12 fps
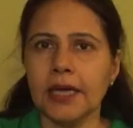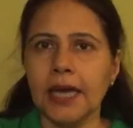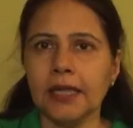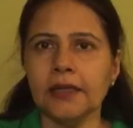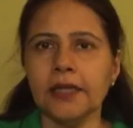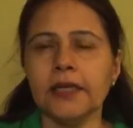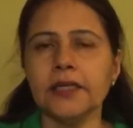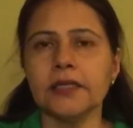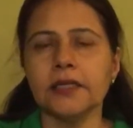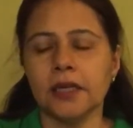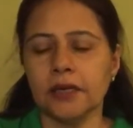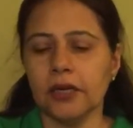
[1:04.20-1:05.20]
and then
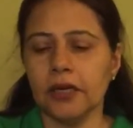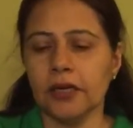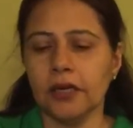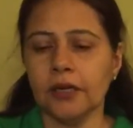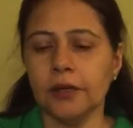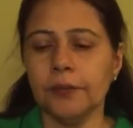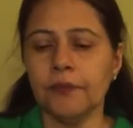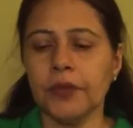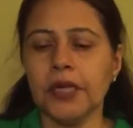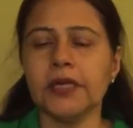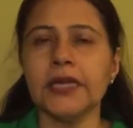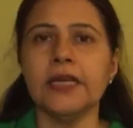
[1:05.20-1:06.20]
it
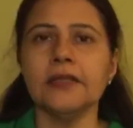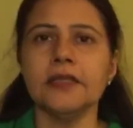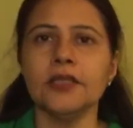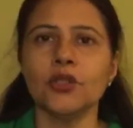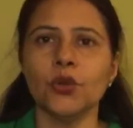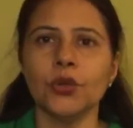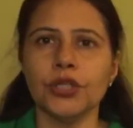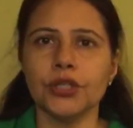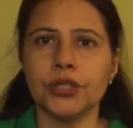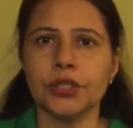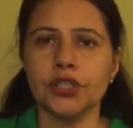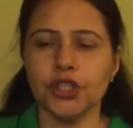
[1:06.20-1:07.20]
attains its
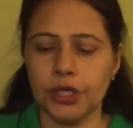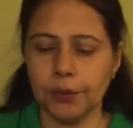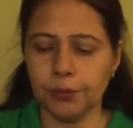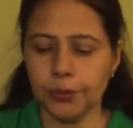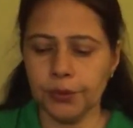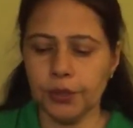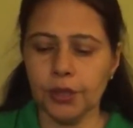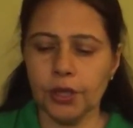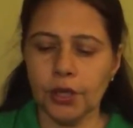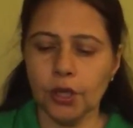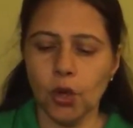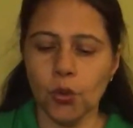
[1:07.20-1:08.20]
original shape.
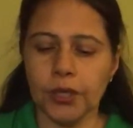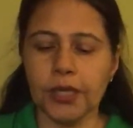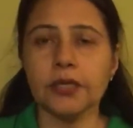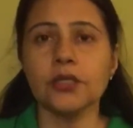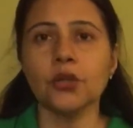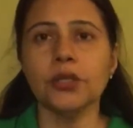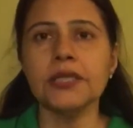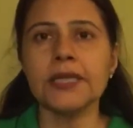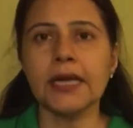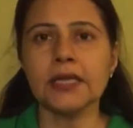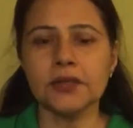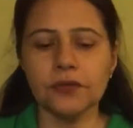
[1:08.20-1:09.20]
Okay, so this
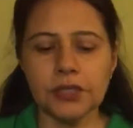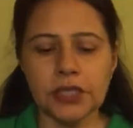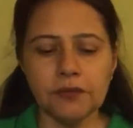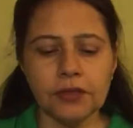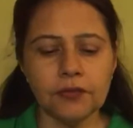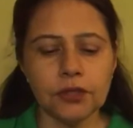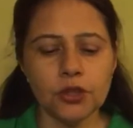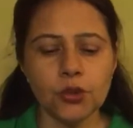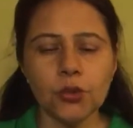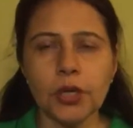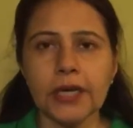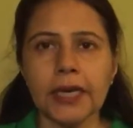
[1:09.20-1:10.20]
activity we will
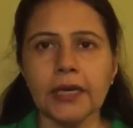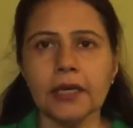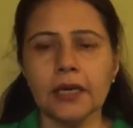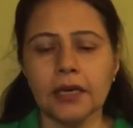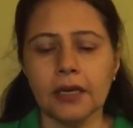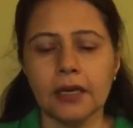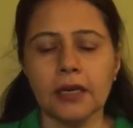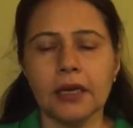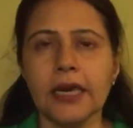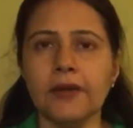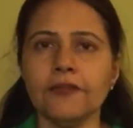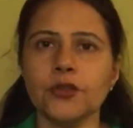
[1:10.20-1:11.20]
do again
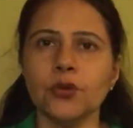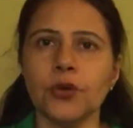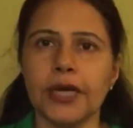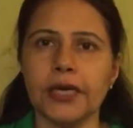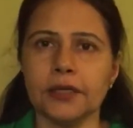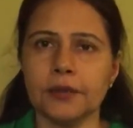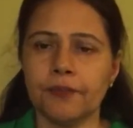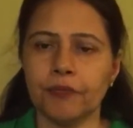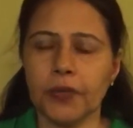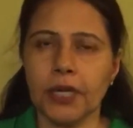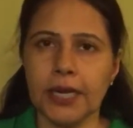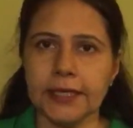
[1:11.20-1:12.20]
left to right.
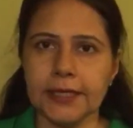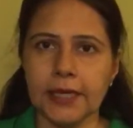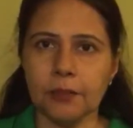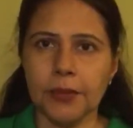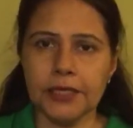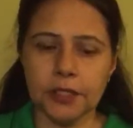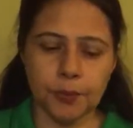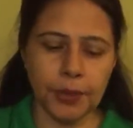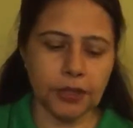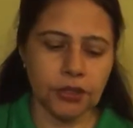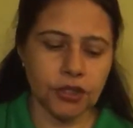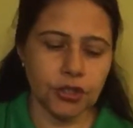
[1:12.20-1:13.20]
I take my
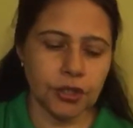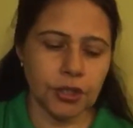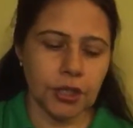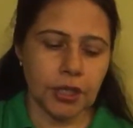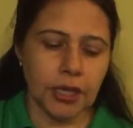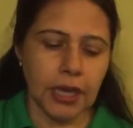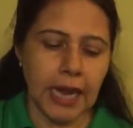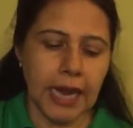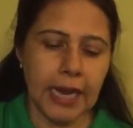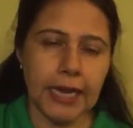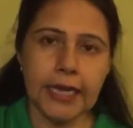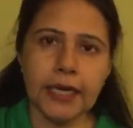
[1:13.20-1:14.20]
sponge,
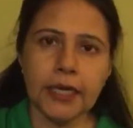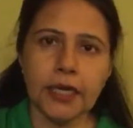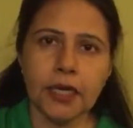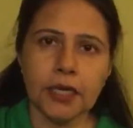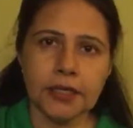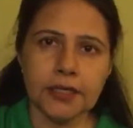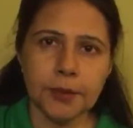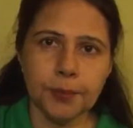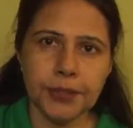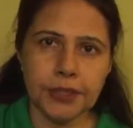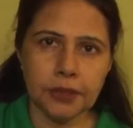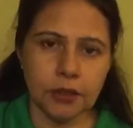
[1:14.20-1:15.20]
I dip
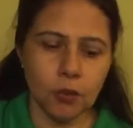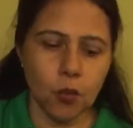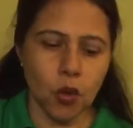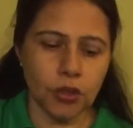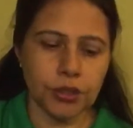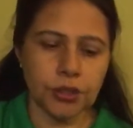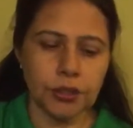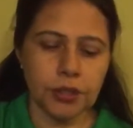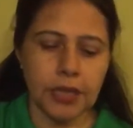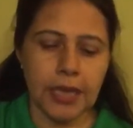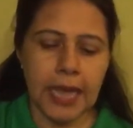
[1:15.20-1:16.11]
it in the water